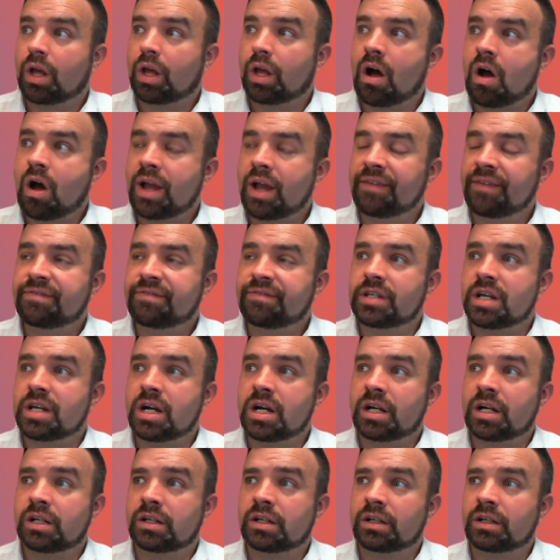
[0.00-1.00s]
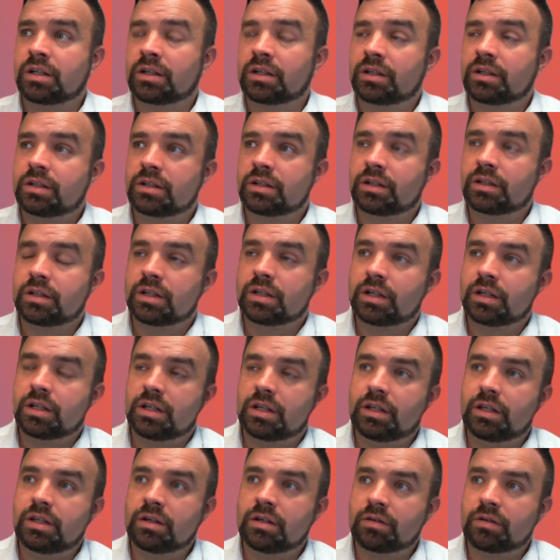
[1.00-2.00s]
I've done
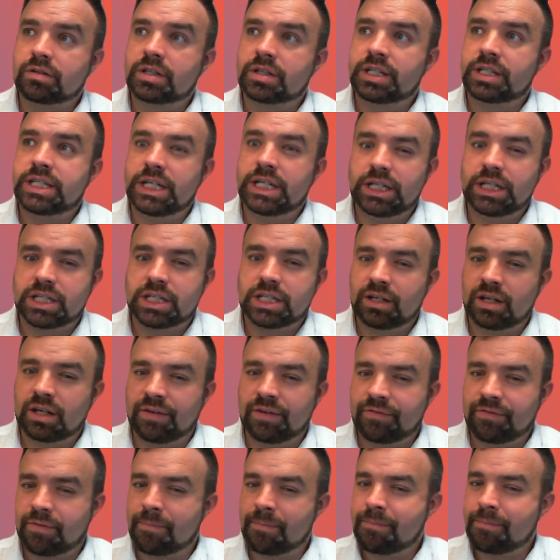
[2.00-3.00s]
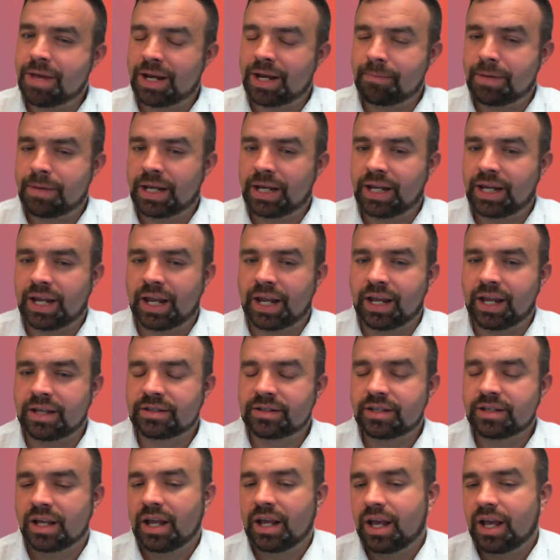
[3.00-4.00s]
lots of teaching and learning for many, many
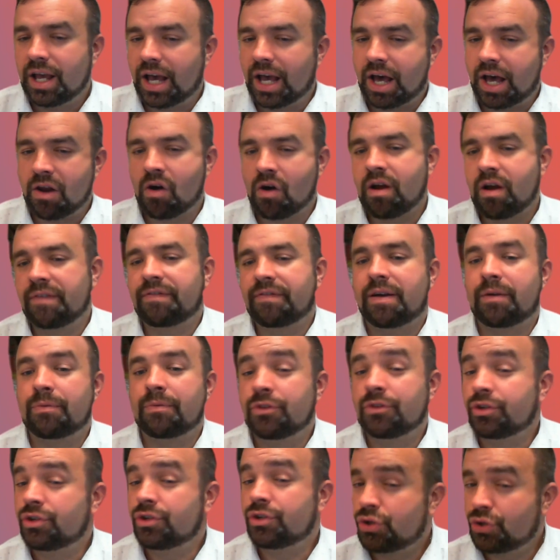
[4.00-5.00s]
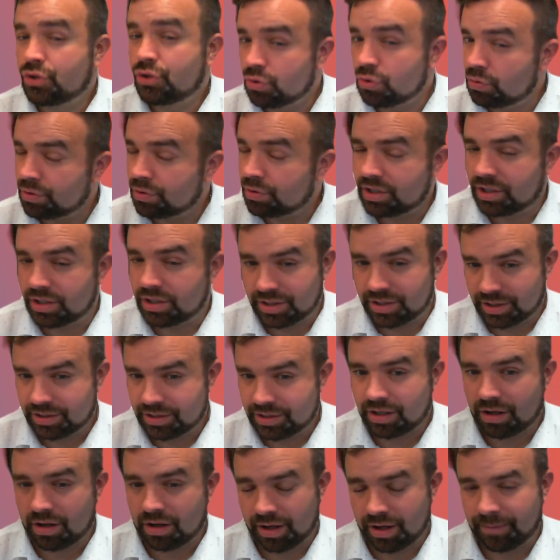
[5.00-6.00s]
years. And I found the shorter the
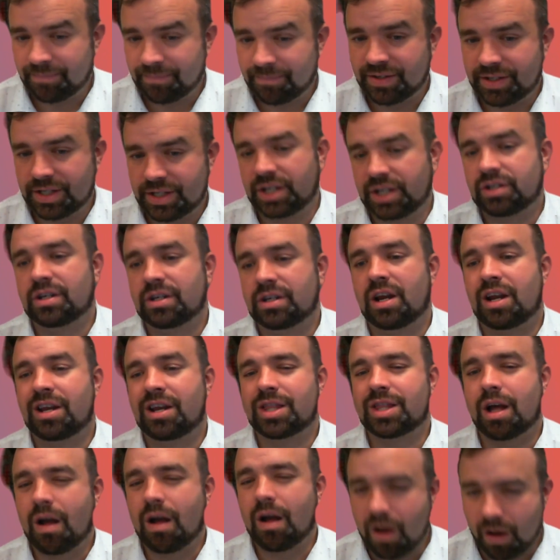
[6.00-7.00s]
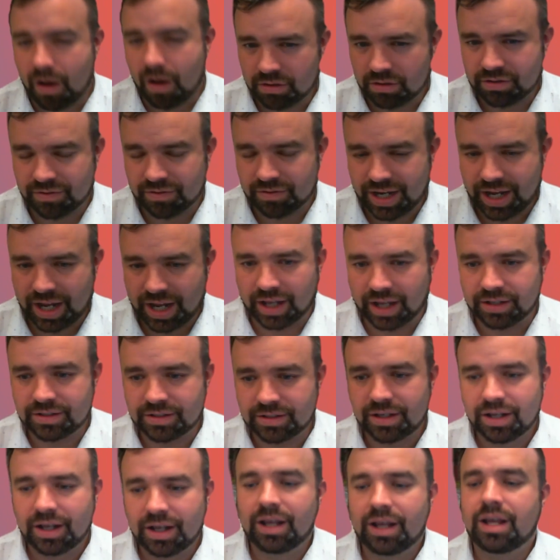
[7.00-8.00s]
time for teaching and learning, the harder it
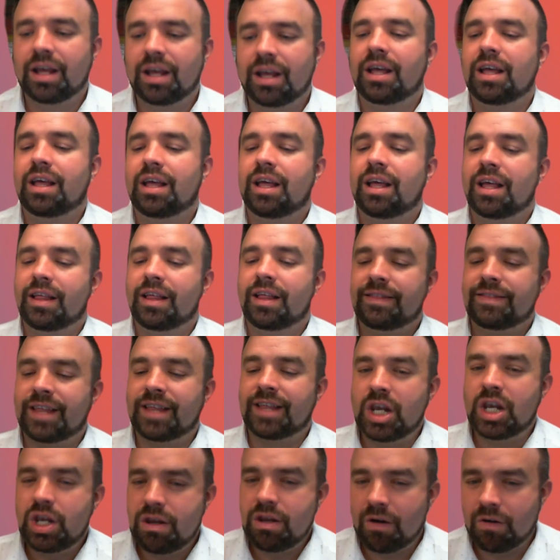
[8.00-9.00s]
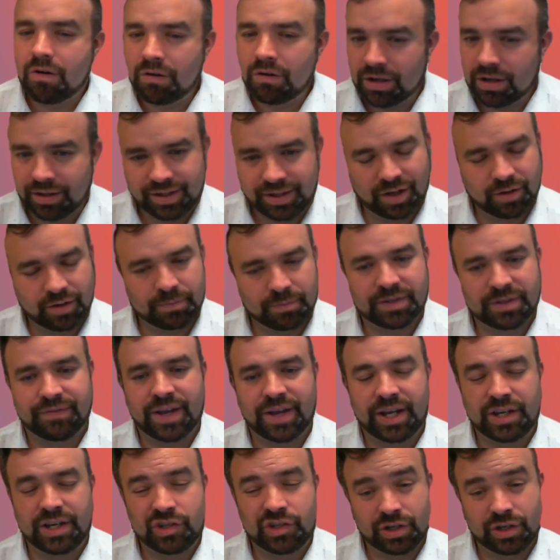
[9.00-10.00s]
is. The longer the
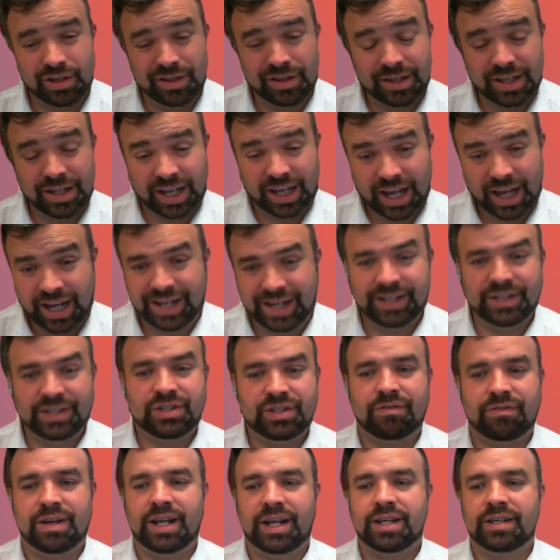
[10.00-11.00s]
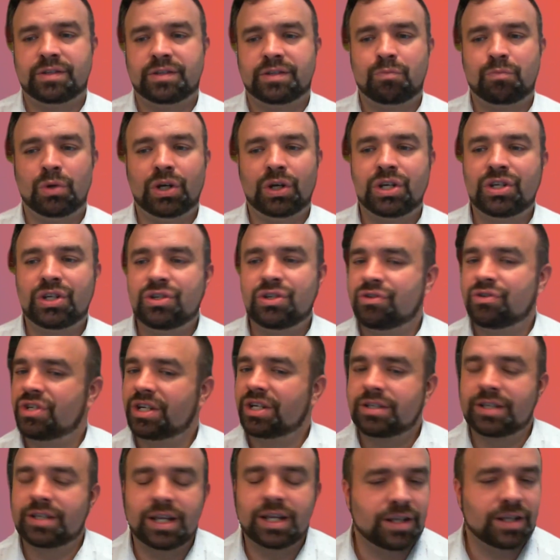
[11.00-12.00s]
observation, the easier it is, because you
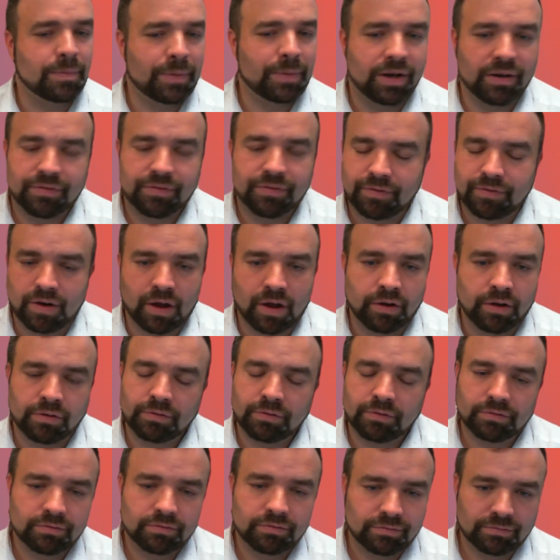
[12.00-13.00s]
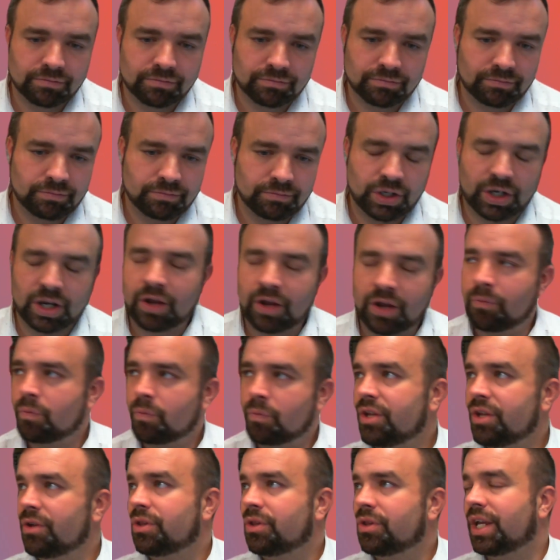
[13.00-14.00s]
just end up in a flow. You know,
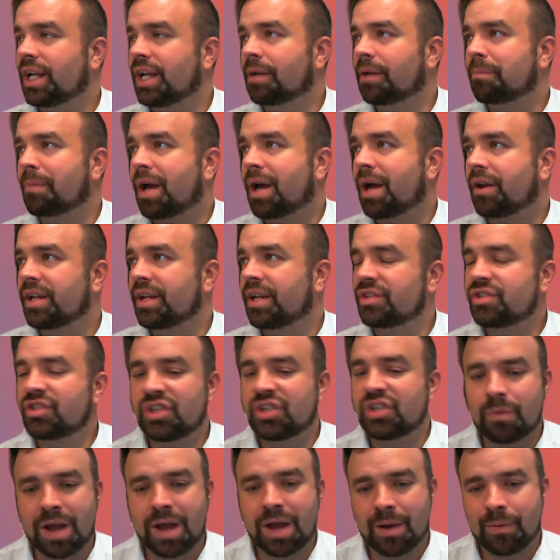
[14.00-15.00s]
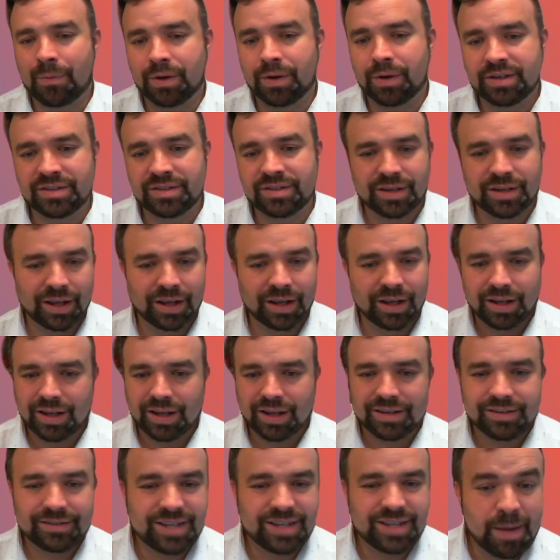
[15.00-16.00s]
you think about it, 2 hours,
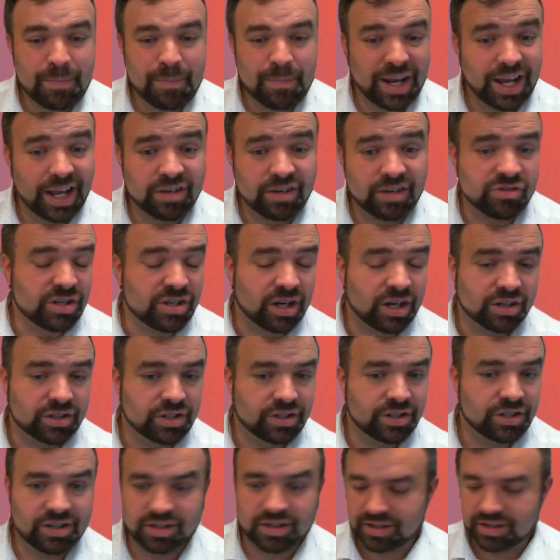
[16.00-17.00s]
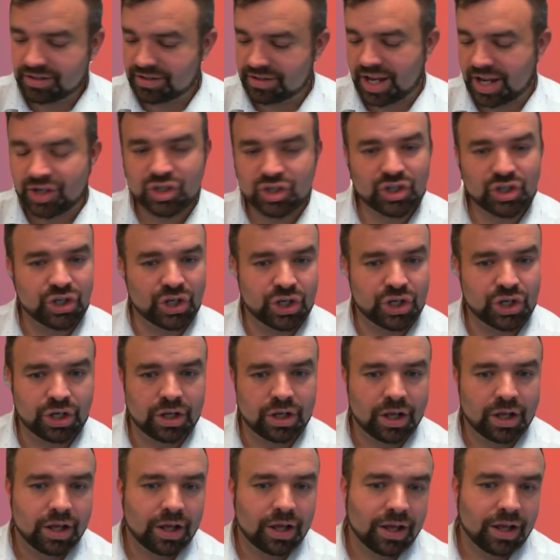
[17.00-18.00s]
10-minute introduction to the session,
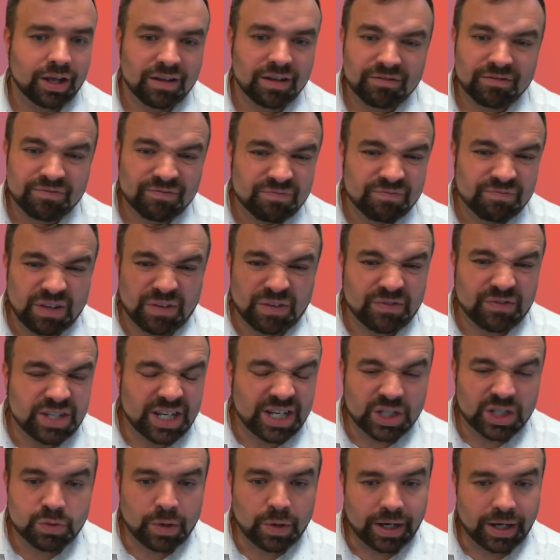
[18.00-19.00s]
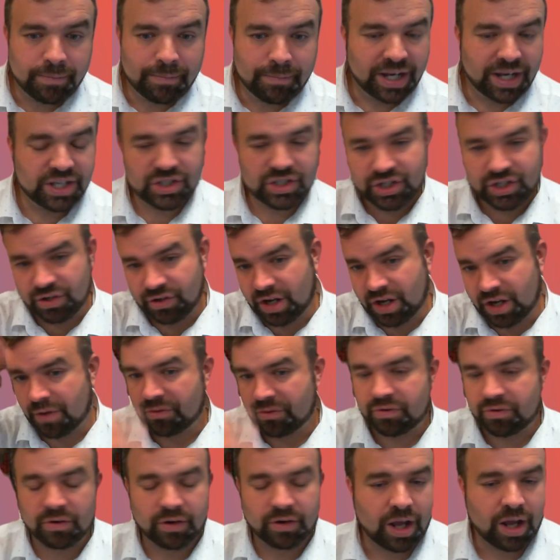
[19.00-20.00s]
15, 20 minutes you going
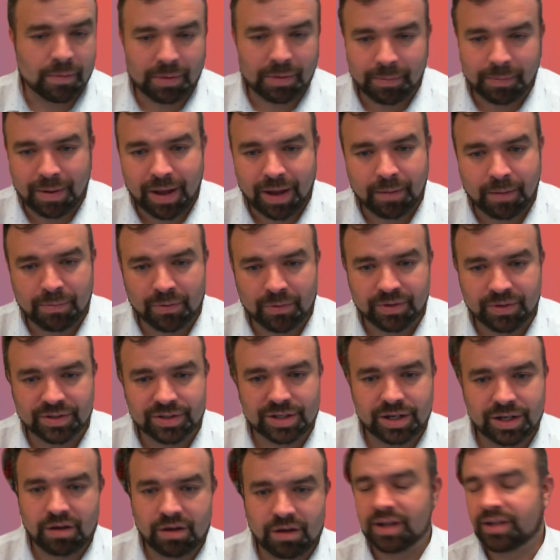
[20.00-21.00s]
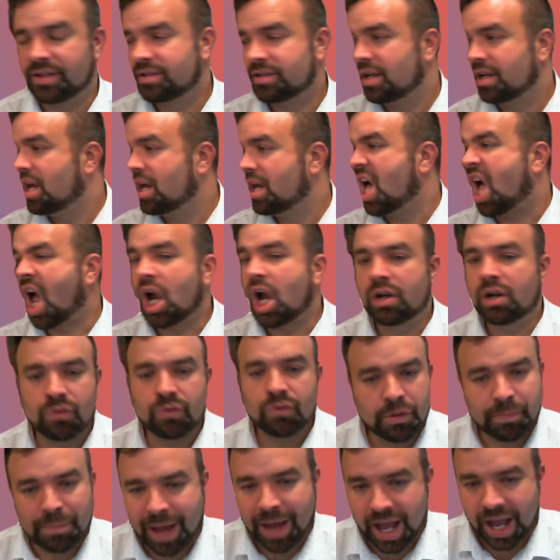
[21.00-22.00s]
through a couple of PowerPoint slides, a
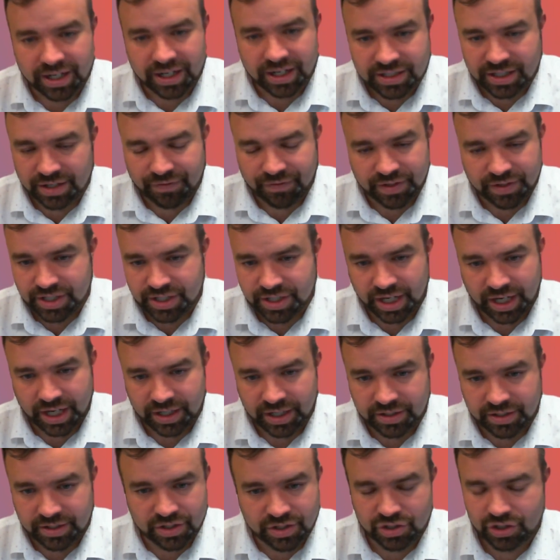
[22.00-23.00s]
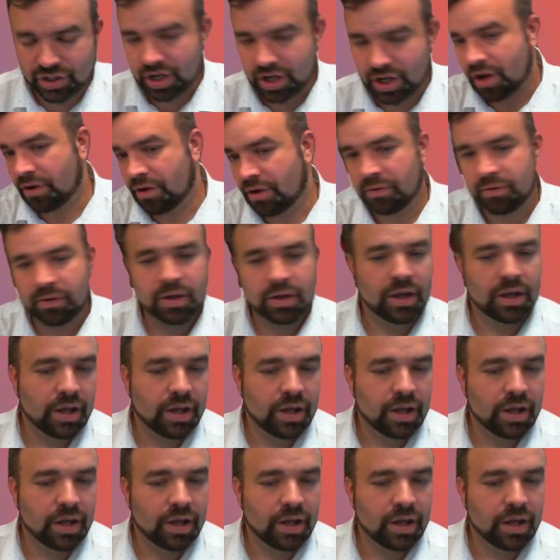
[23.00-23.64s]
group activity to show